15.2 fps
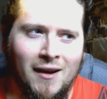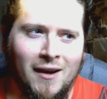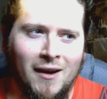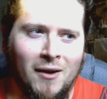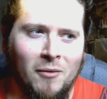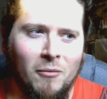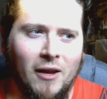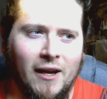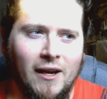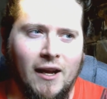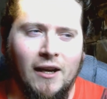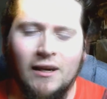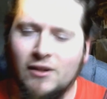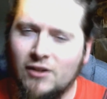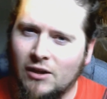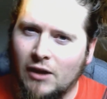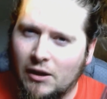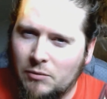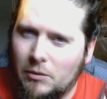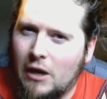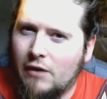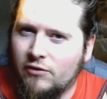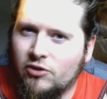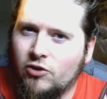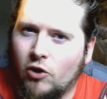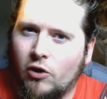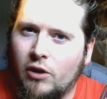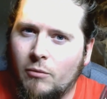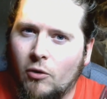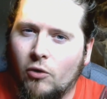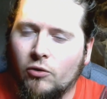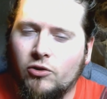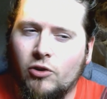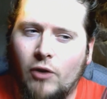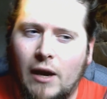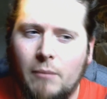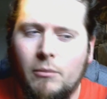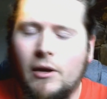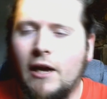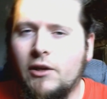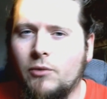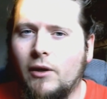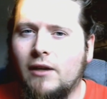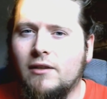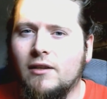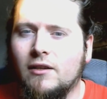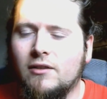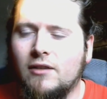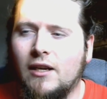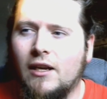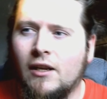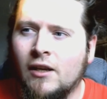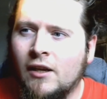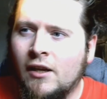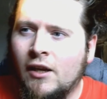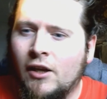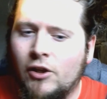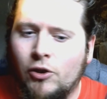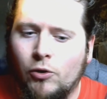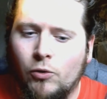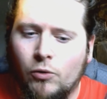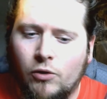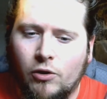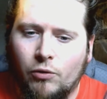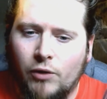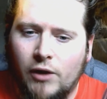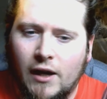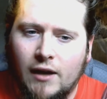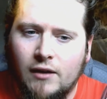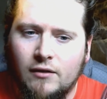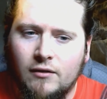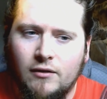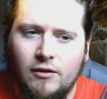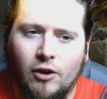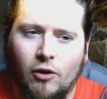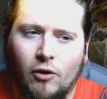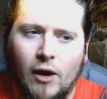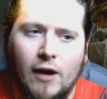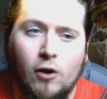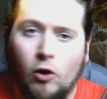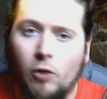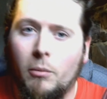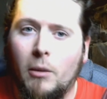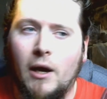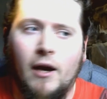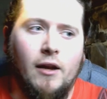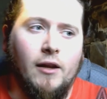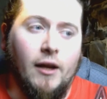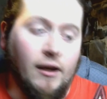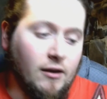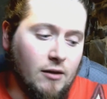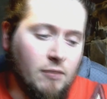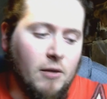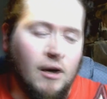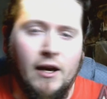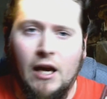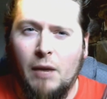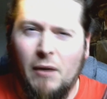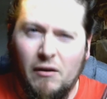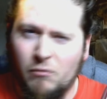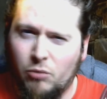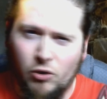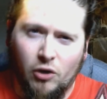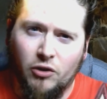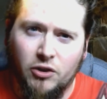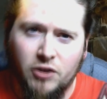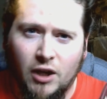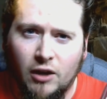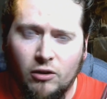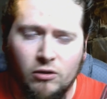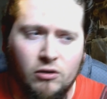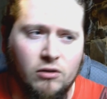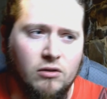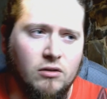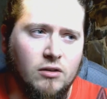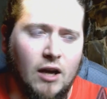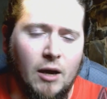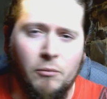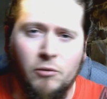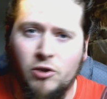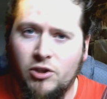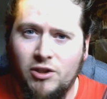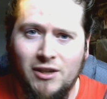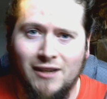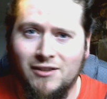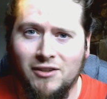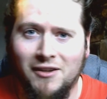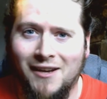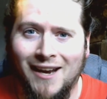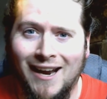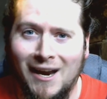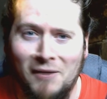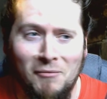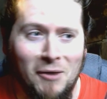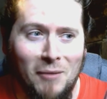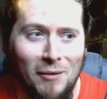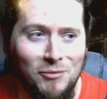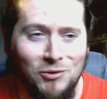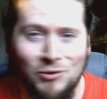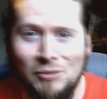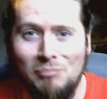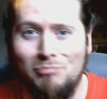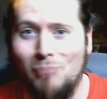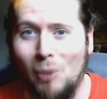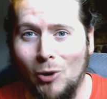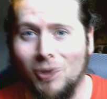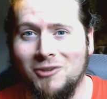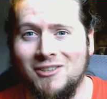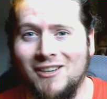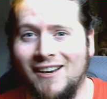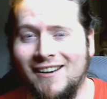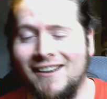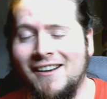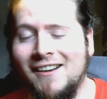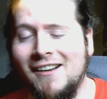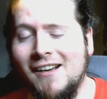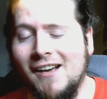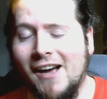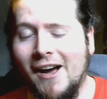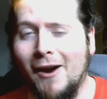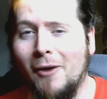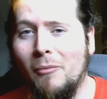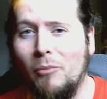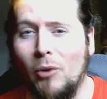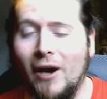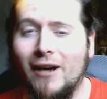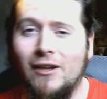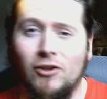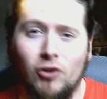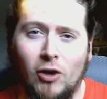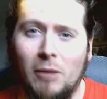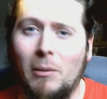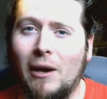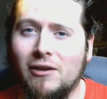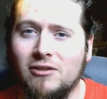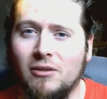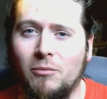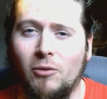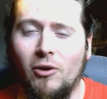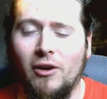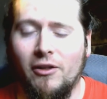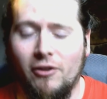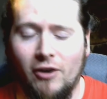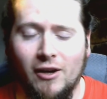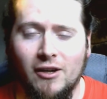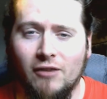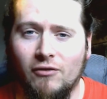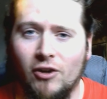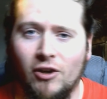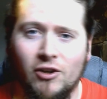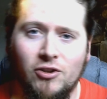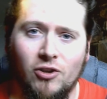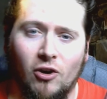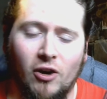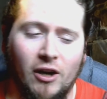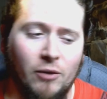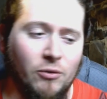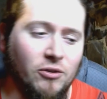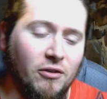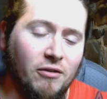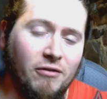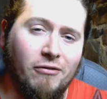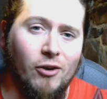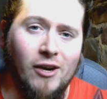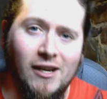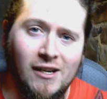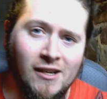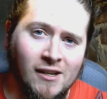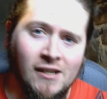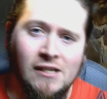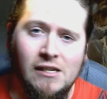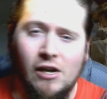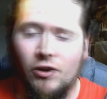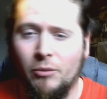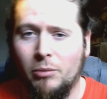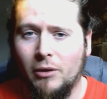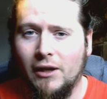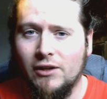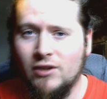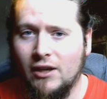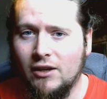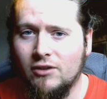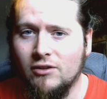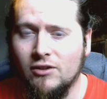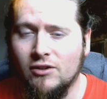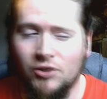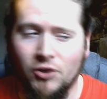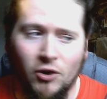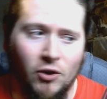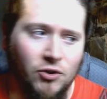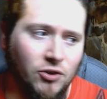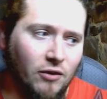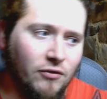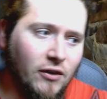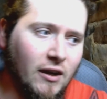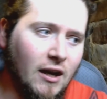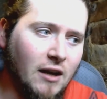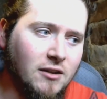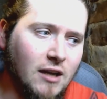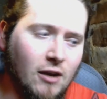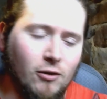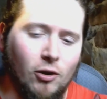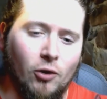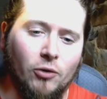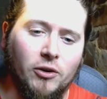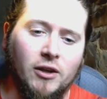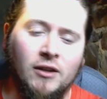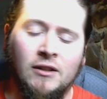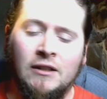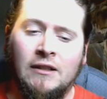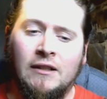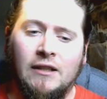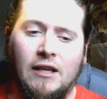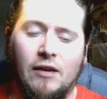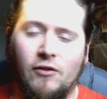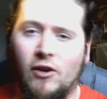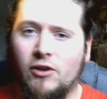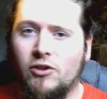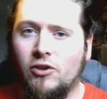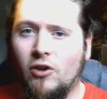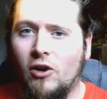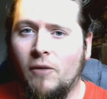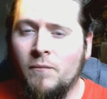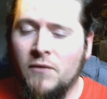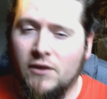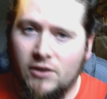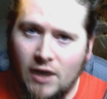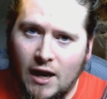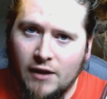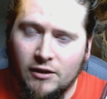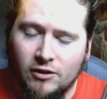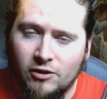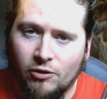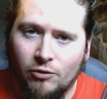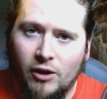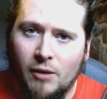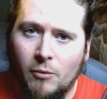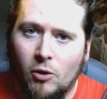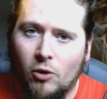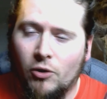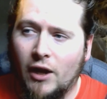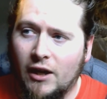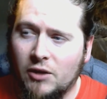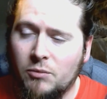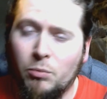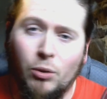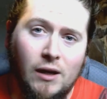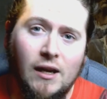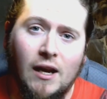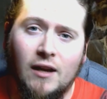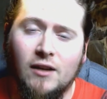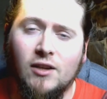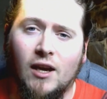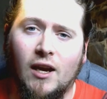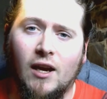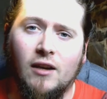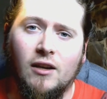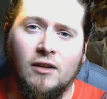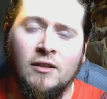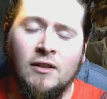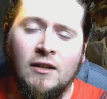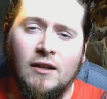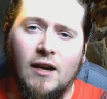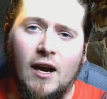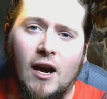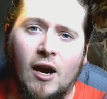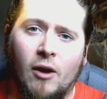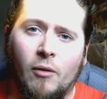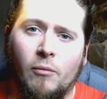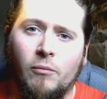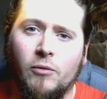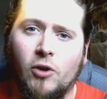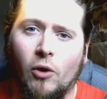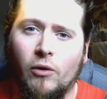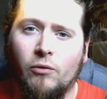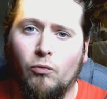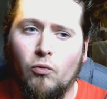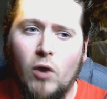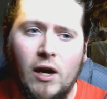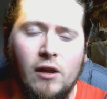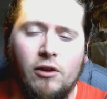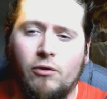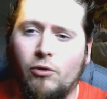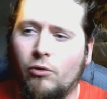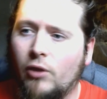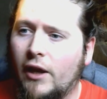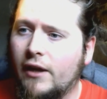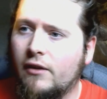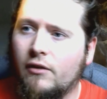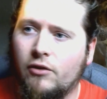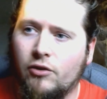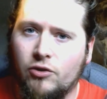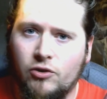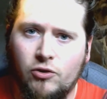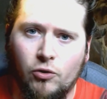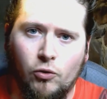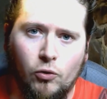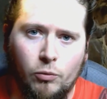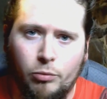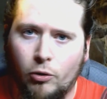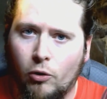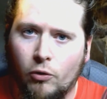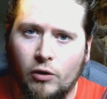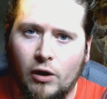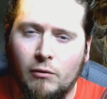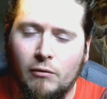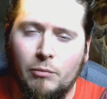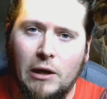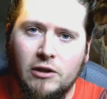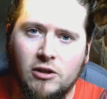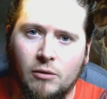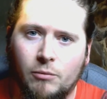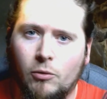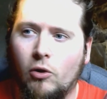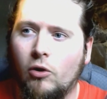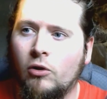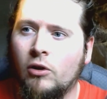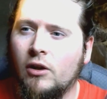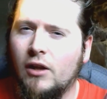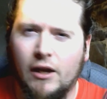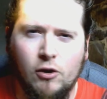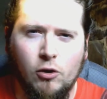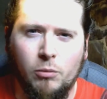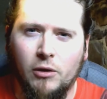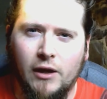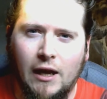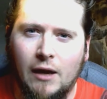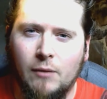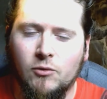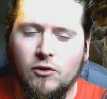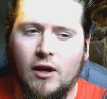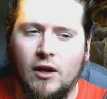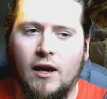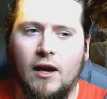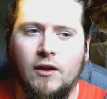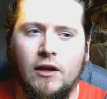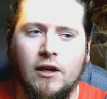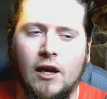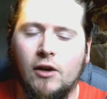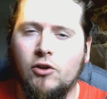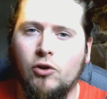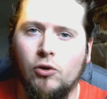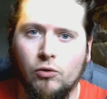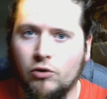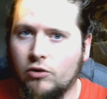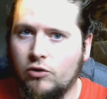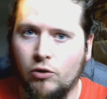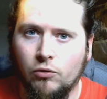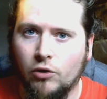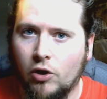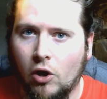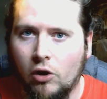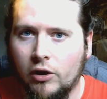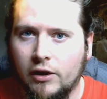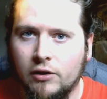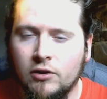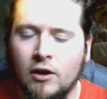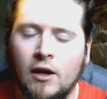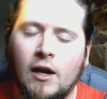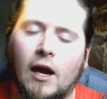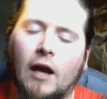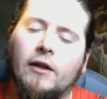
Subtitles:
and it's part of a story mode. So NBA 2016, you create, you know, I called my, like, in my game, I haven't put it on the channel because I'm shit at the game, I'm absolutely bollocks at it, but I enjoy basketball and I thought I'd give it a shot, and it was a free on the PlayStation Store. So I figured I'd download it, give it a shot, started this career mode, and it's pretty entertaining, going right through, like, the school program of basketball, like, a couple of games there, and then you get choose a college,